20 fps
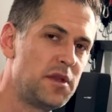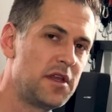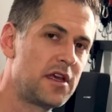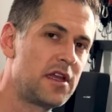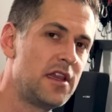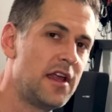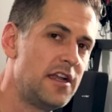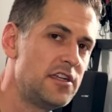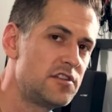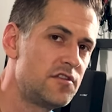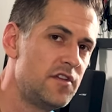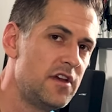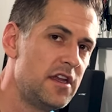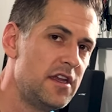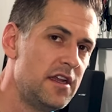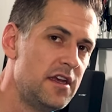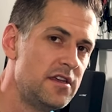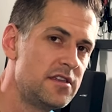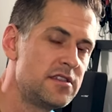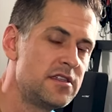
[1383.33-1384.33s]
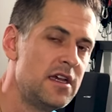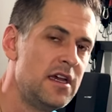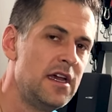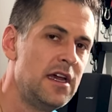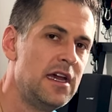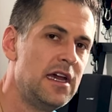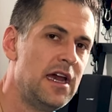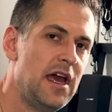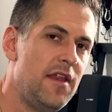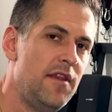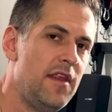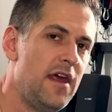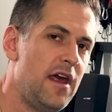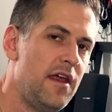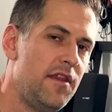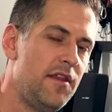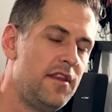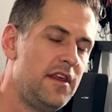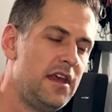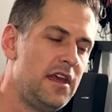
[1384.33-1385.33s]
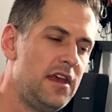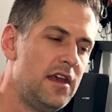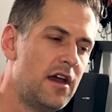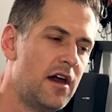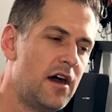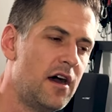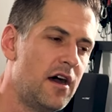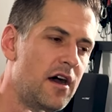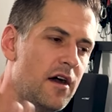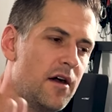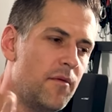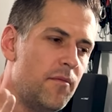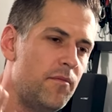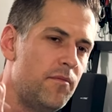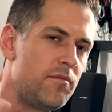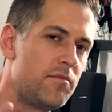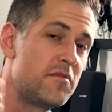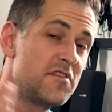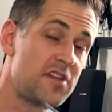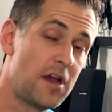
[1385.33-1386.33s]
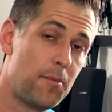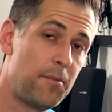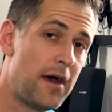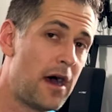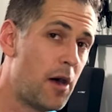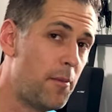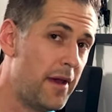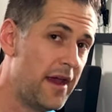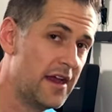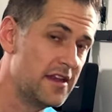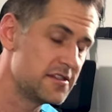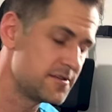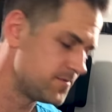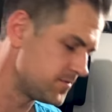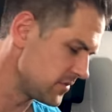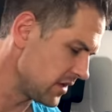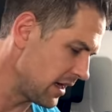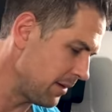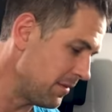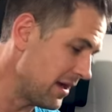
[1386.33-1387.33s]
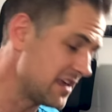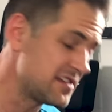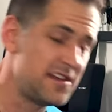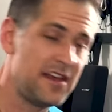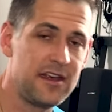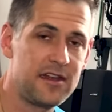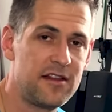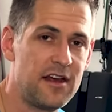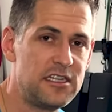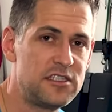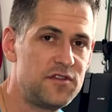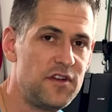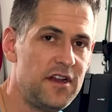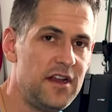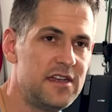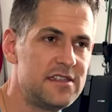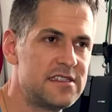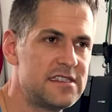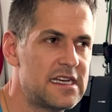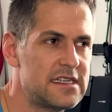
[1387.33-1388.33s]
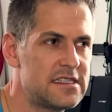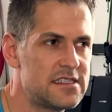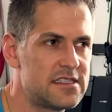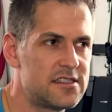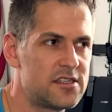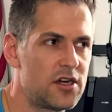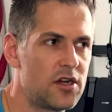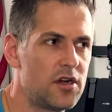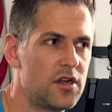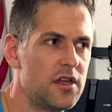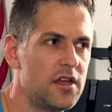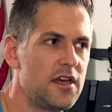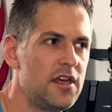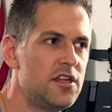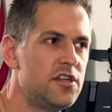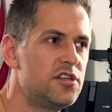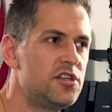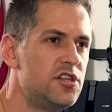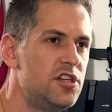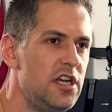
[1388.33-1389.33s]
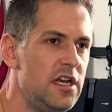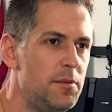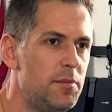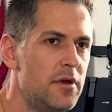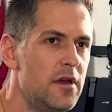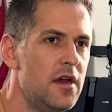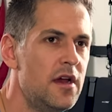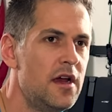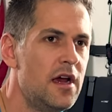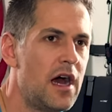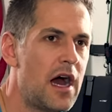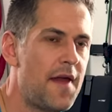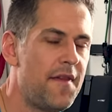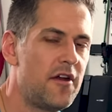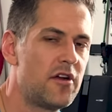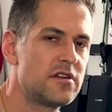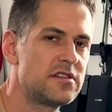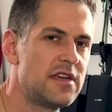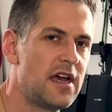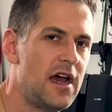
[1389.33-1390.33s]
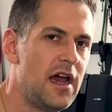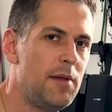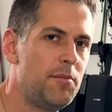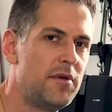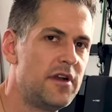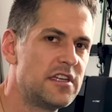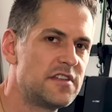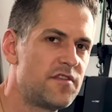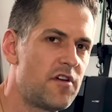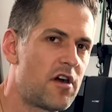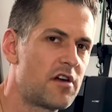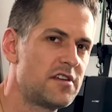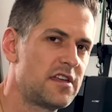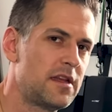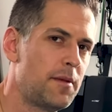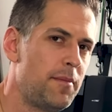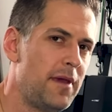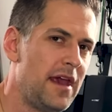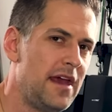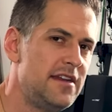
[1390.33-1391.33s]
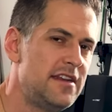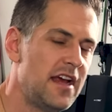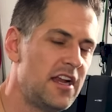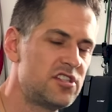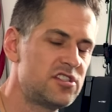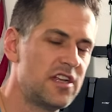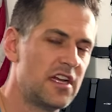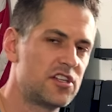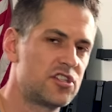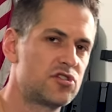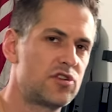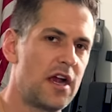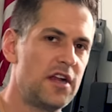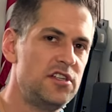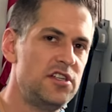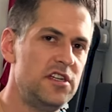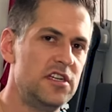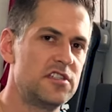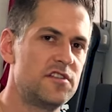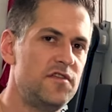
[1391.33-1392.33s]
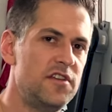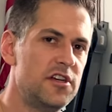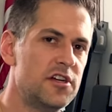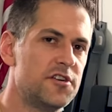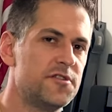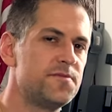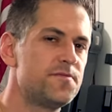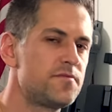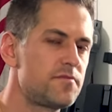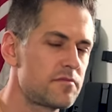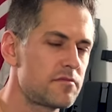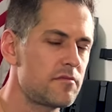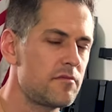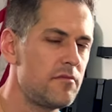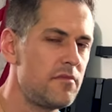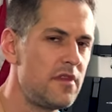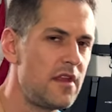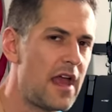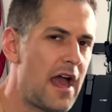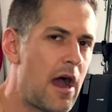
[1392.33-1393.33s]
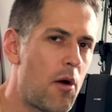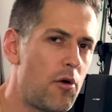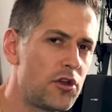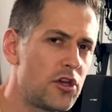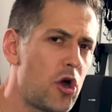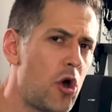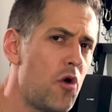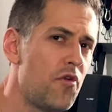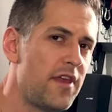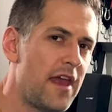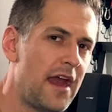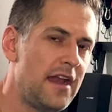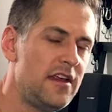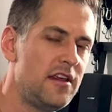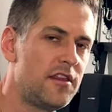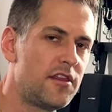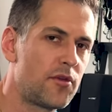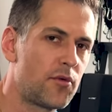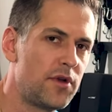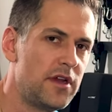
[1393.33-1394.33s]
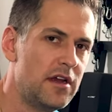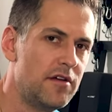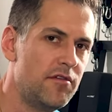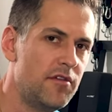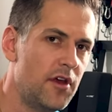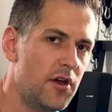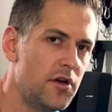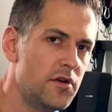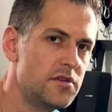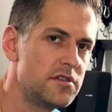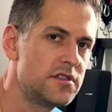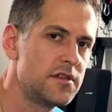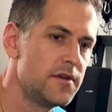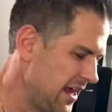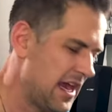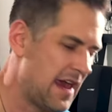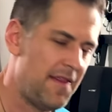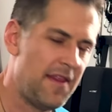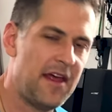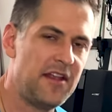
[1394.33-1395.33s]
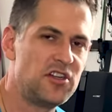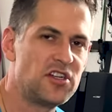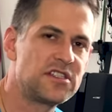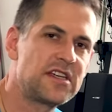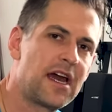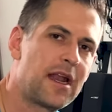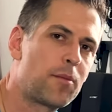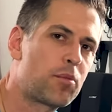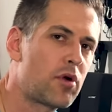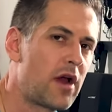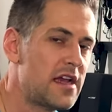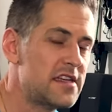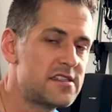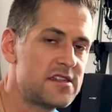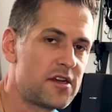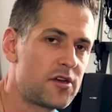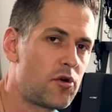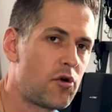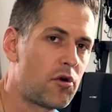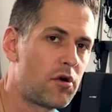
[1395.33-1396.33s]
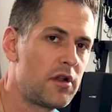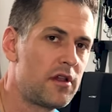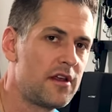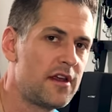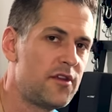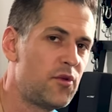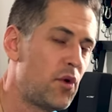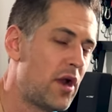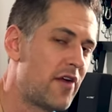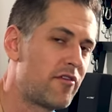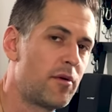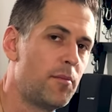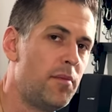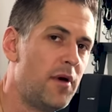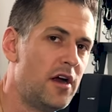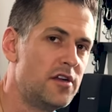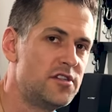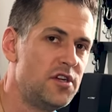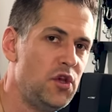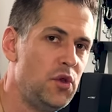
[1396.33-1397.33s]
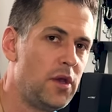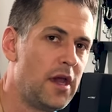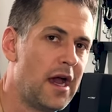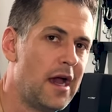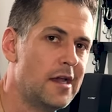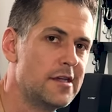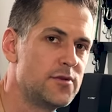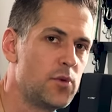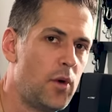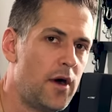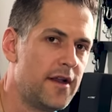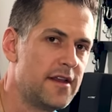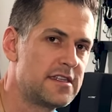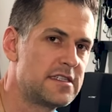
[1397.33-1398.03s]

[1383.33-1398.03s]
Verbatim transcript: the Clench Fitness, and then the um, Sun bands. I'm not saying Clench Fitness is necessarily cheap on their side, but as far as like the band tension, that stretchiness feel, I would go with any three of those and then just kind of price it accordingly to whatever budget you guys want to